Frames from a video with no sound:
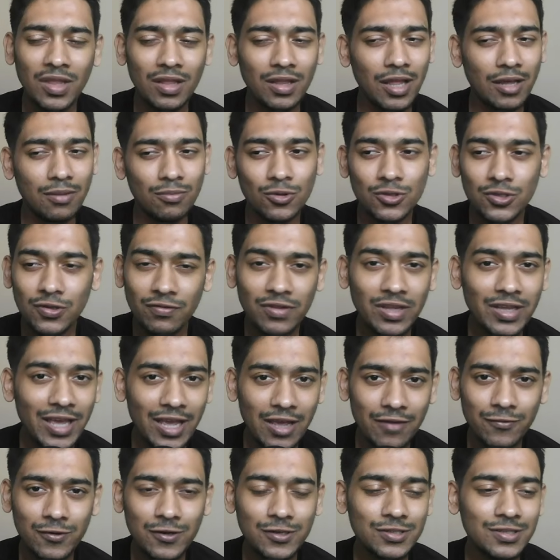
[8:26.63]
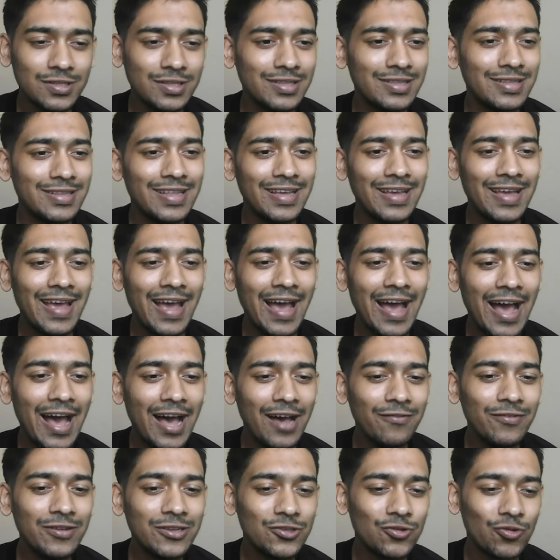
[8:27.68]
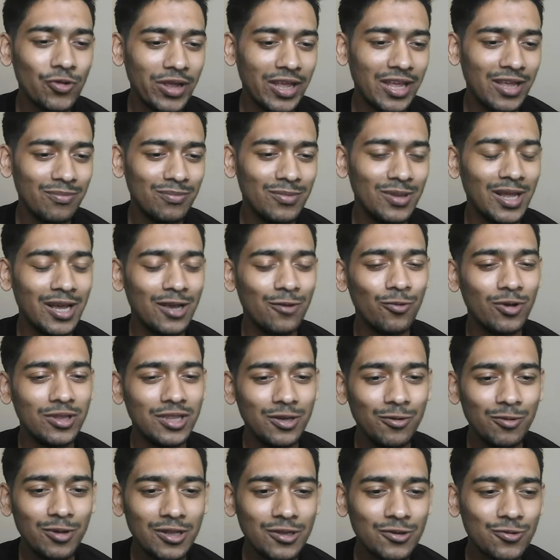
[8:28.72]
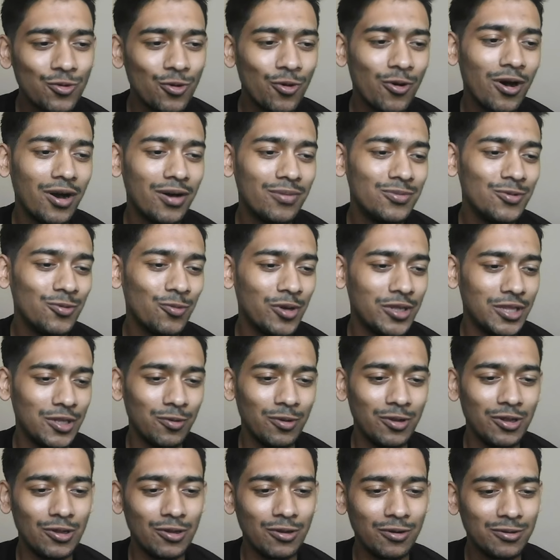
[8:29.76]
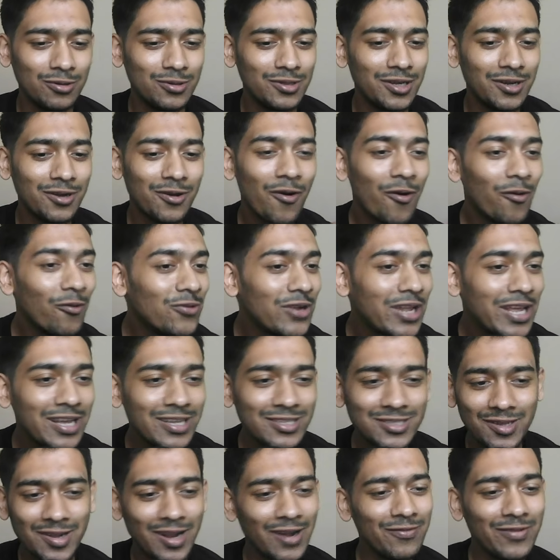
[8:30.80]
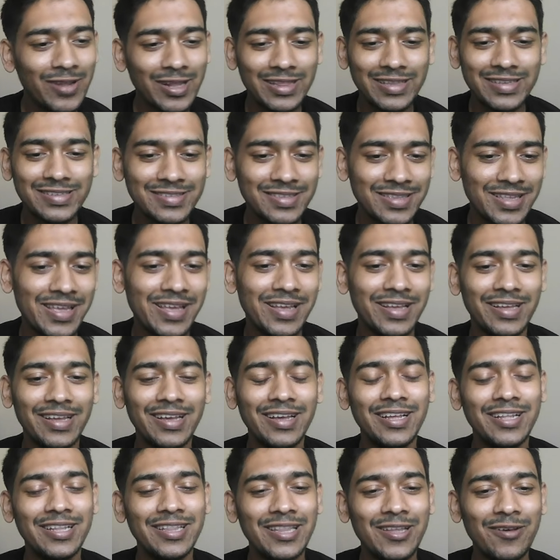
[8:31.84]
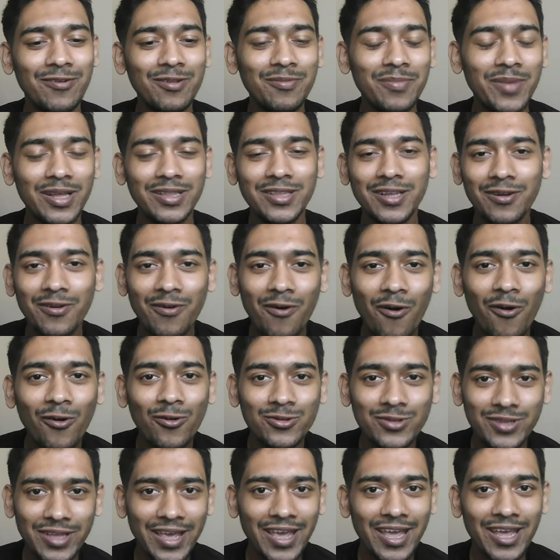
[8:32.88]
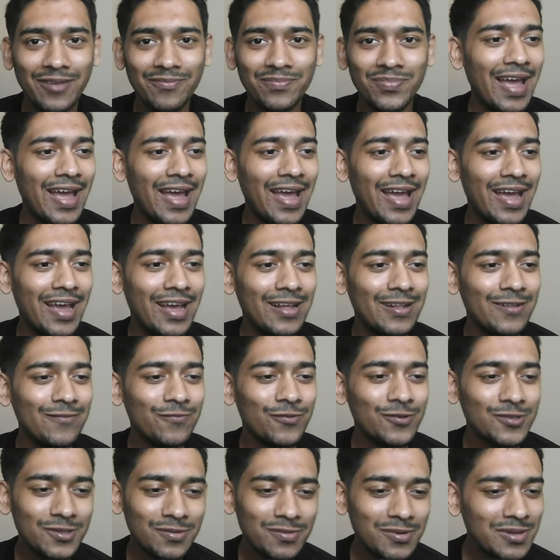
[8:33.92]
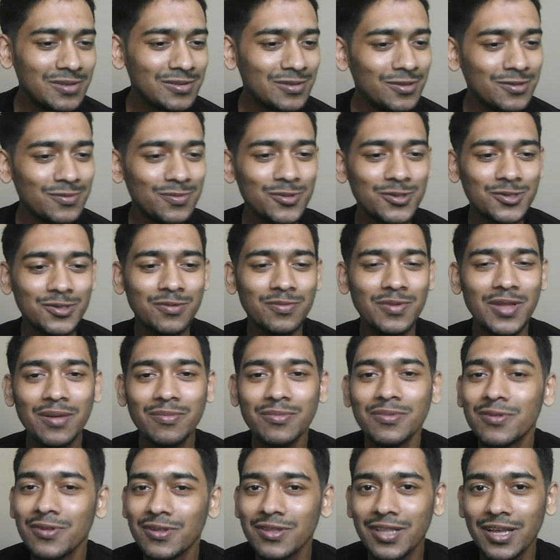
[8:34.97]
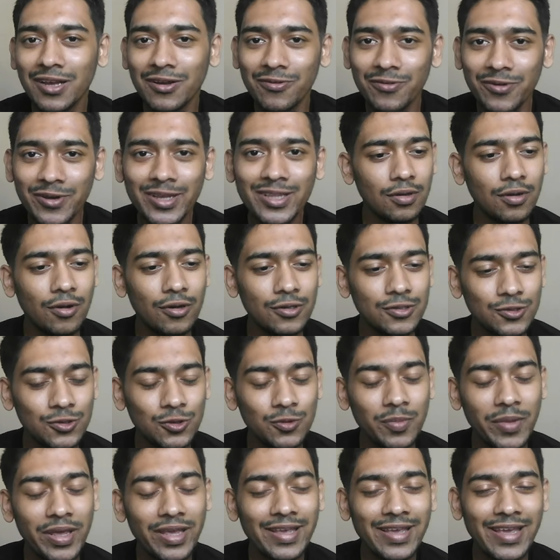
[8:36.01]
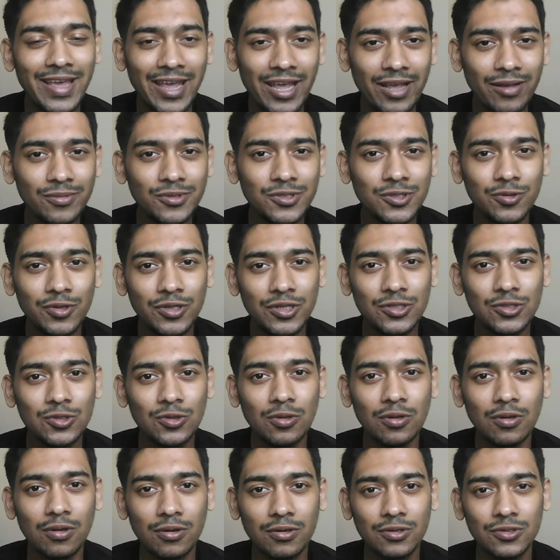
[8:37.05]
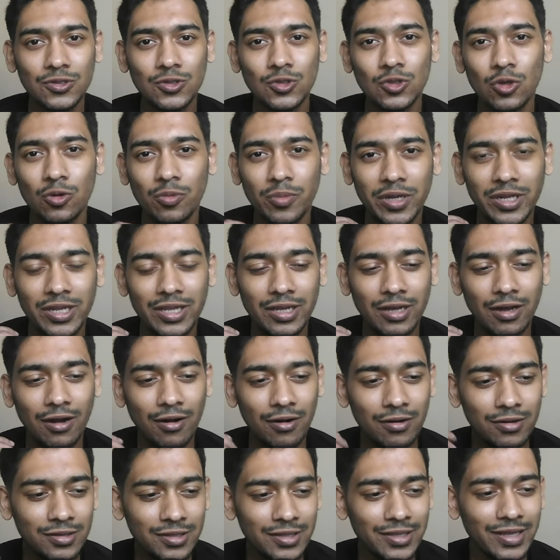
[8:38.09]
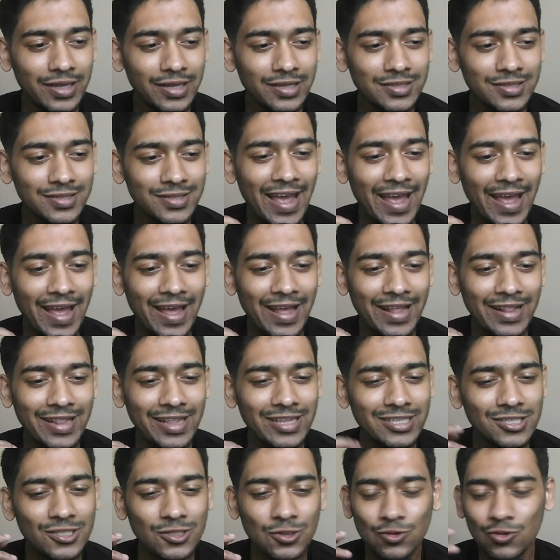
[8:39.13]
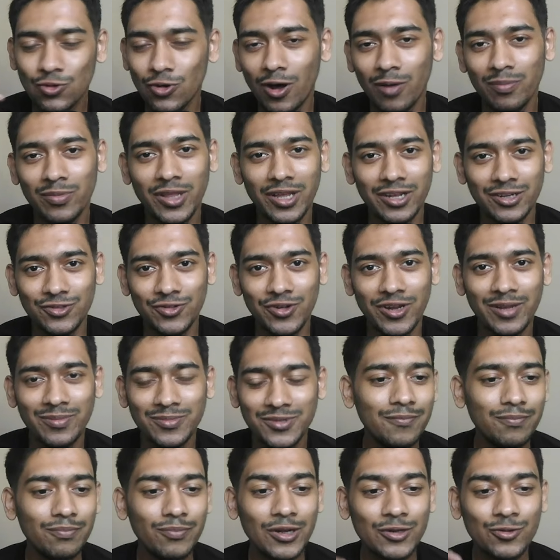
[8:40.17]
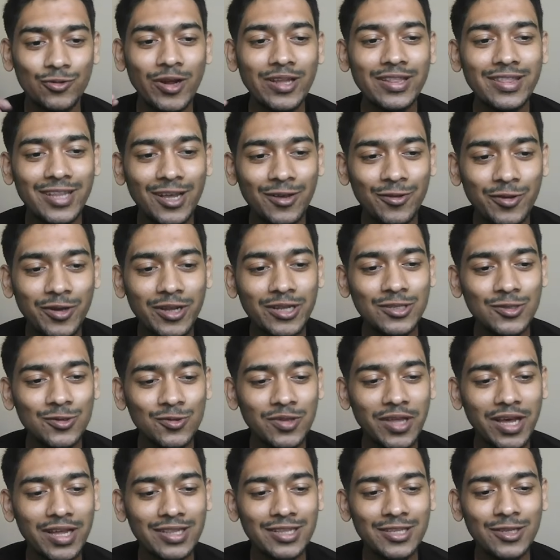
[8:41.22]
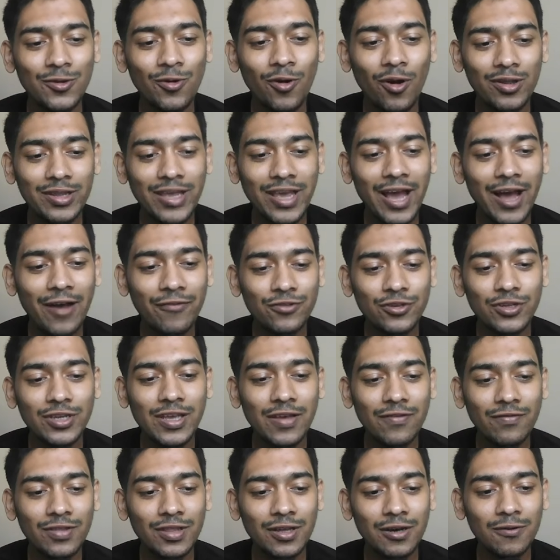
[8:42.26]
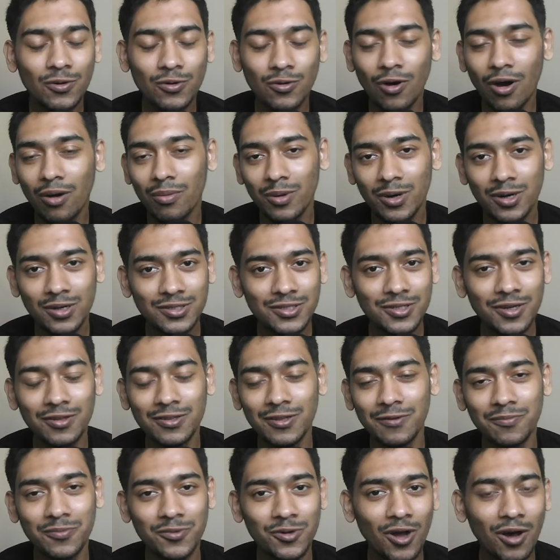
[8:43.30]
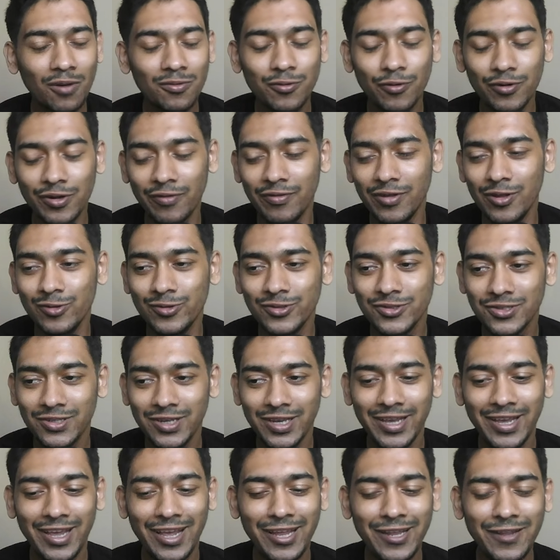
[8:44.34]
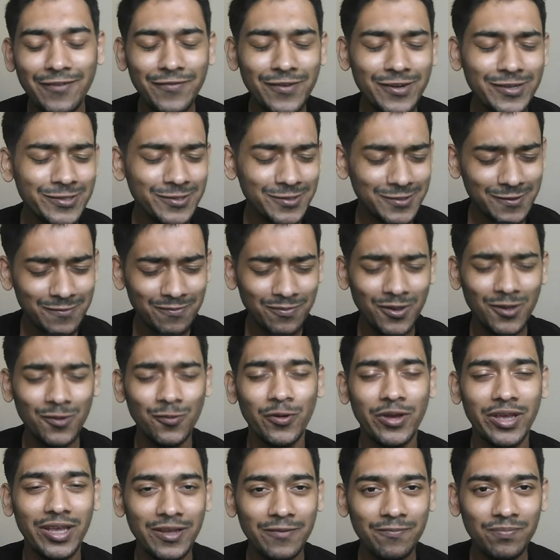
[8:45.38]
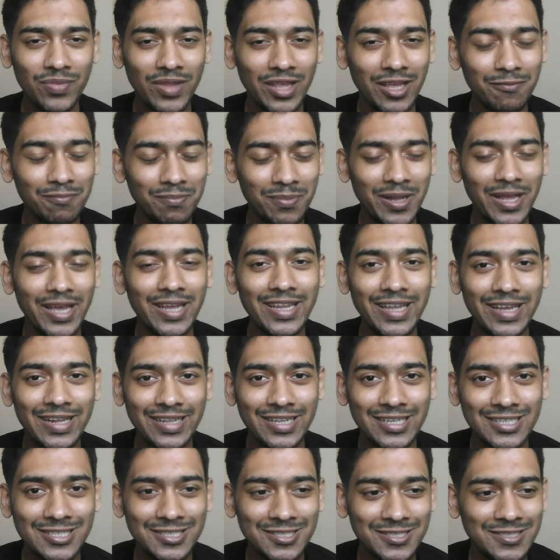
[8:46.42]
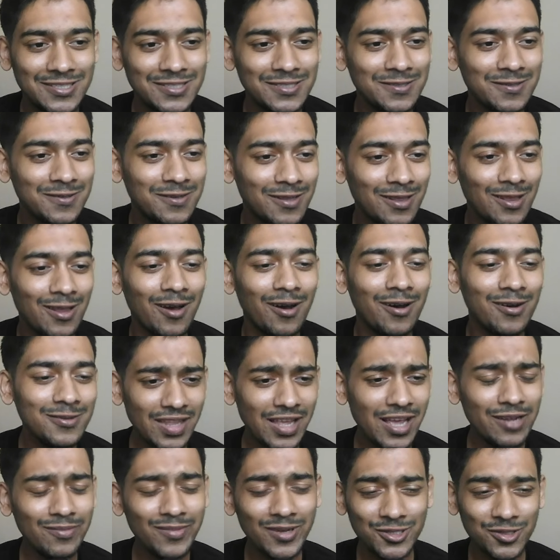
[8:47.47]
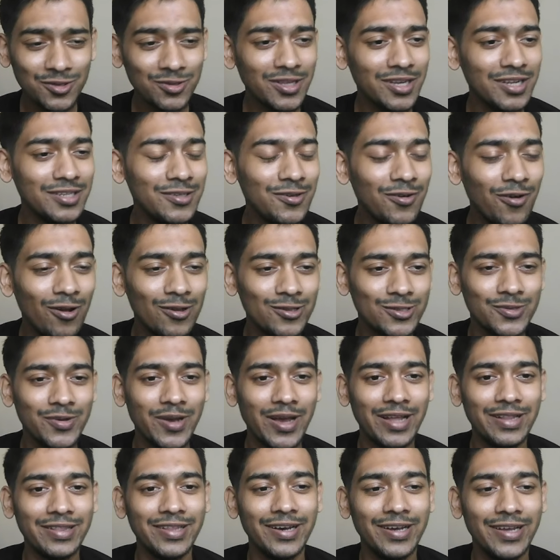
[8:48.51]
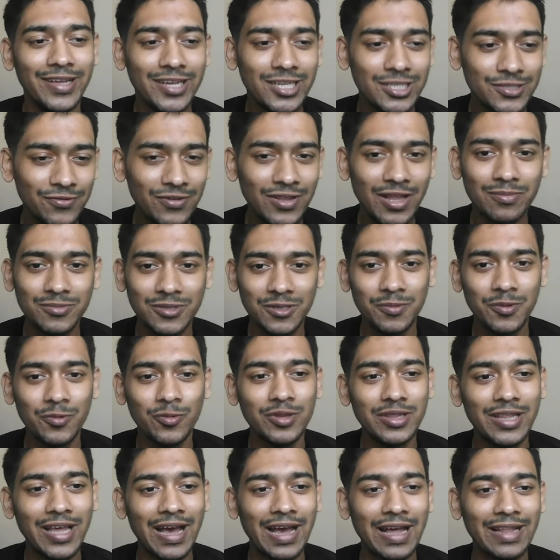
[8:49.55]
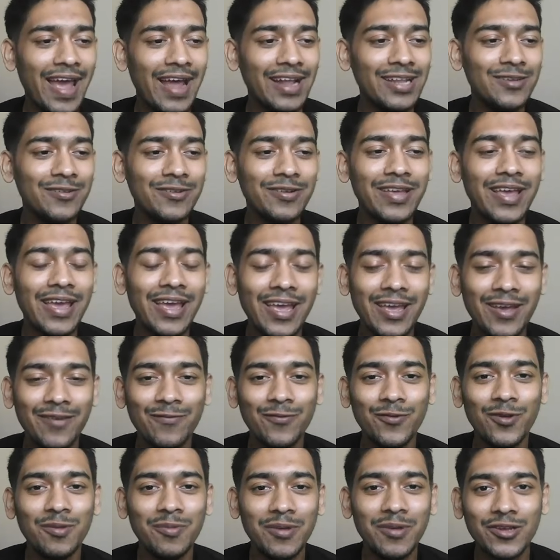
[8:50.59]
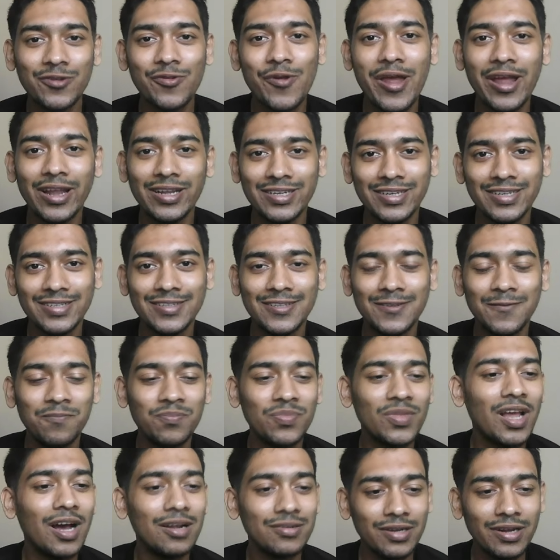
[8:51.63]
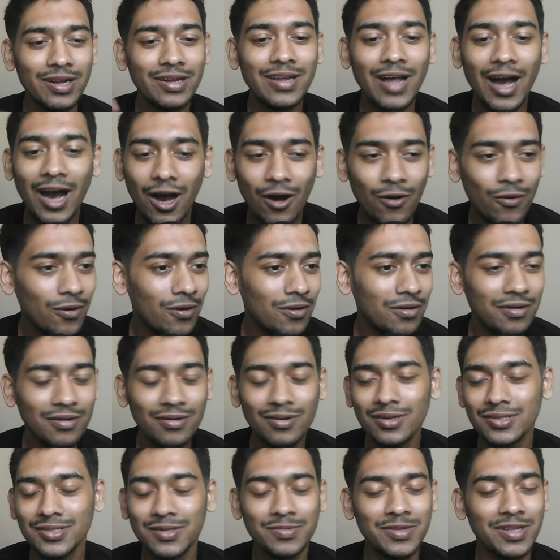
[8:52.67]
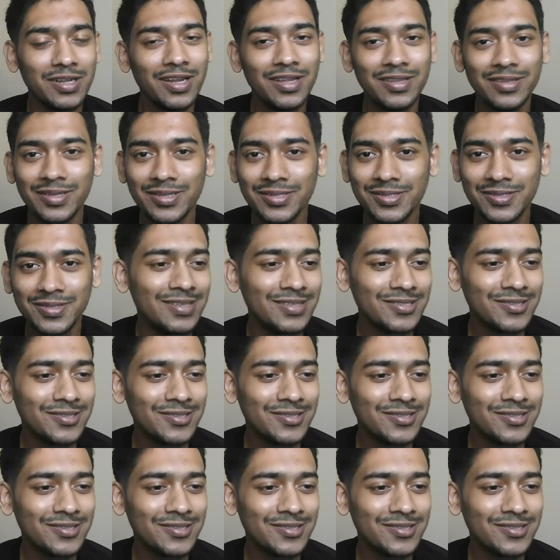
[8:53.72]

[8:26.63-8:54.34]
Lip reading: Like most of the gamers, they have a dream, like when they will grow up, when they will learn the coding, stuff like this thing, they will make their own game. And for some reasons, most of them they quit, because to make games you need to learn so many hard things, and they just drop their dreams. But right now you can do that. You only have to give the command or the prompt, whatever you say, in a very simple way in plain English to Claude, and make sure that you also add the Higgsfield MCP with that, and your game will be created under an hour or something like this.